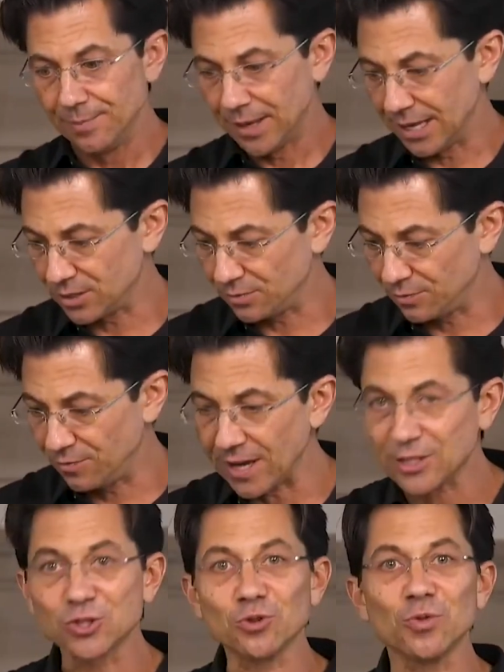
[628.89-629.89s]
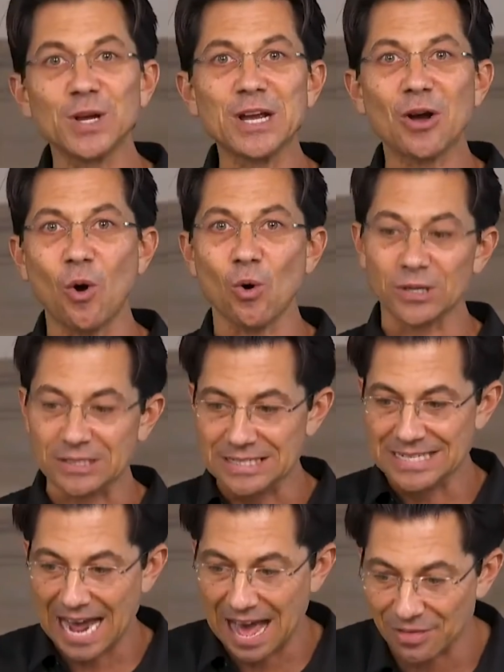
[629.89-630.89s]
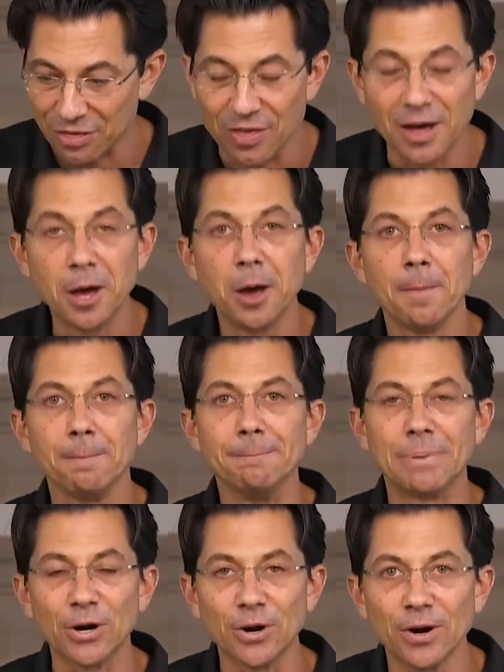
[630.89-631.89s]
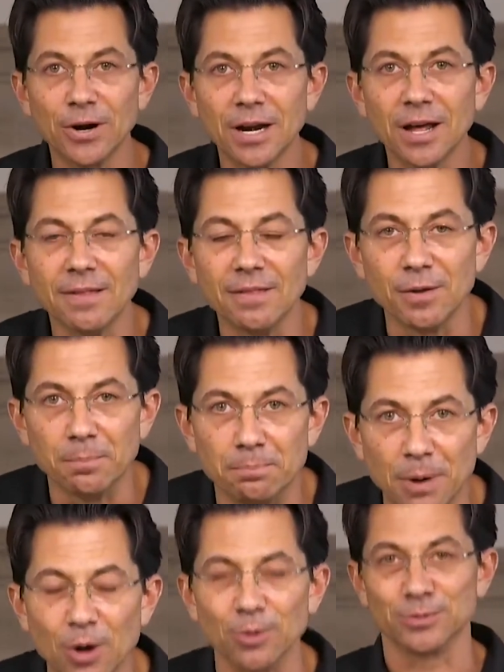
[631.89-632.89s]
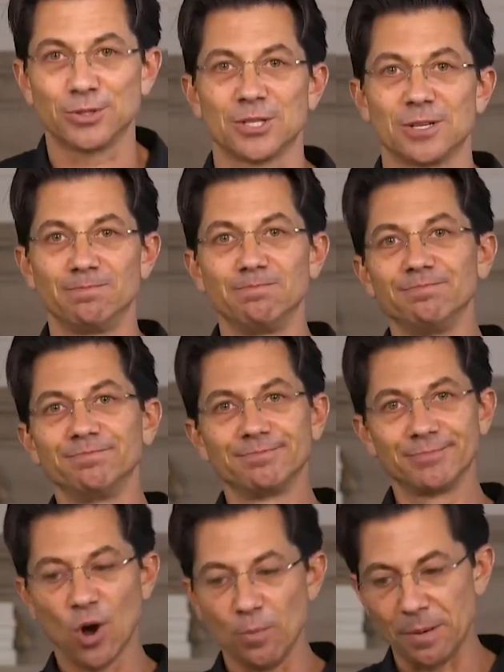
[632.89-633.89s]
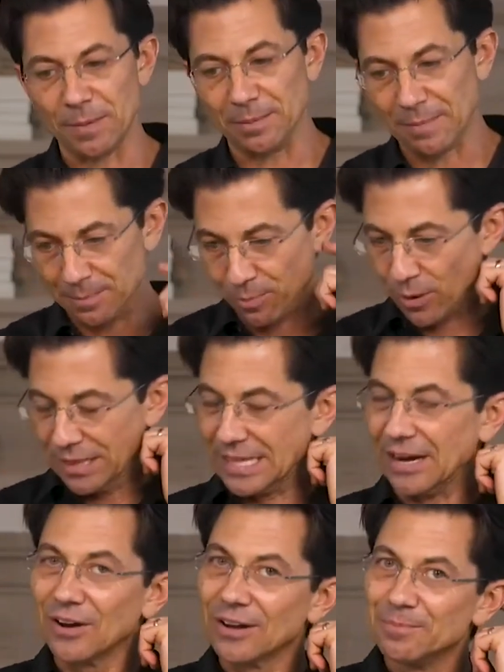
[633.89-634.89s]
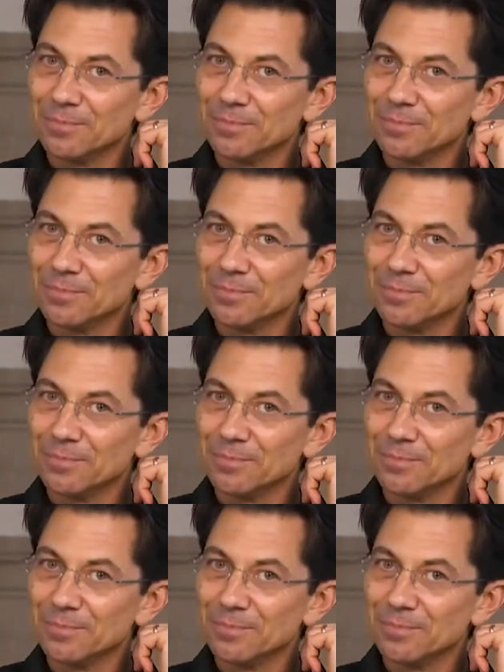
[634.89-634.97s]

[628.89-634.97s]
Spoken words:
It's victory or death. Burn the boats. Hope I made my point there.